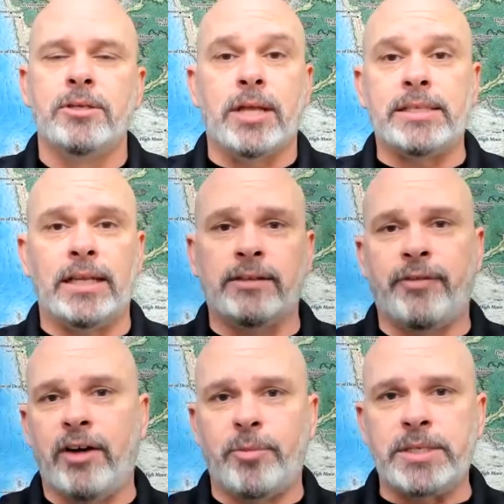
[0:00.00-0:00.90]
So that's not the
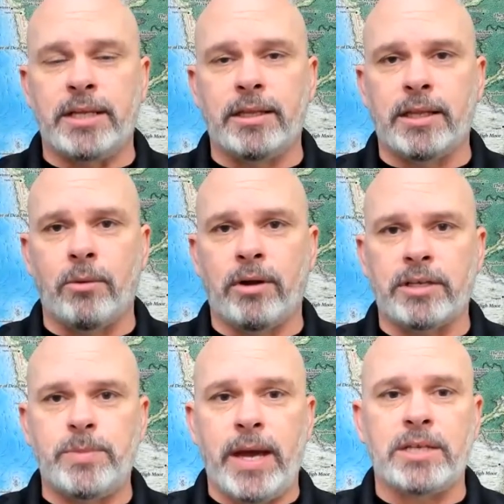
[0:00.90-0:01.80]
5% that they would
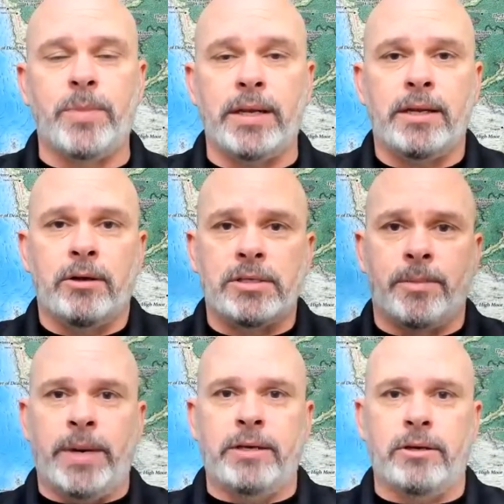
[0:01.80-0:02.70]
expect, but here's the
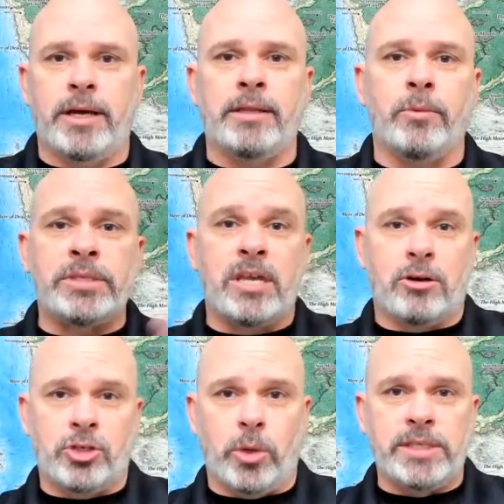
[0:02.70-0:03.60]
binder and it was
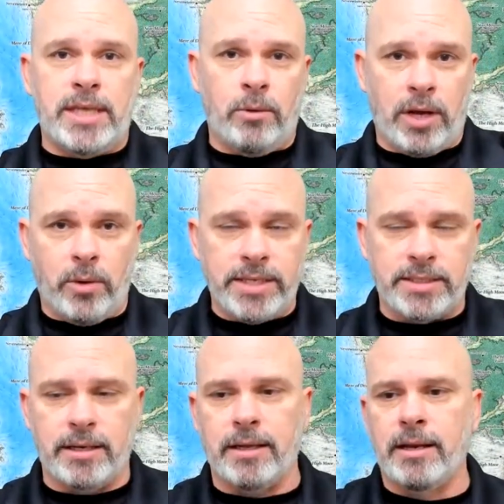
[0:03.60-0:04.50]
their choice. They
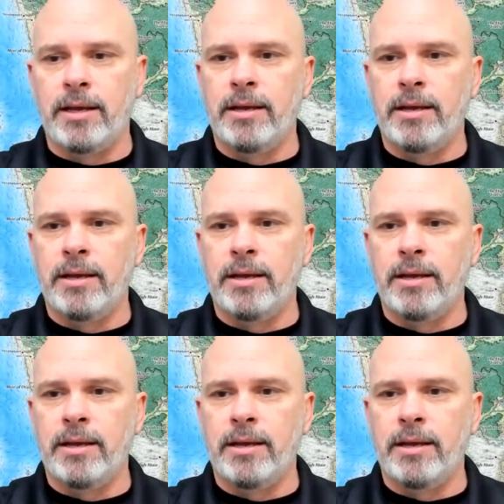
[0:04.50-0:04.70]
requested it.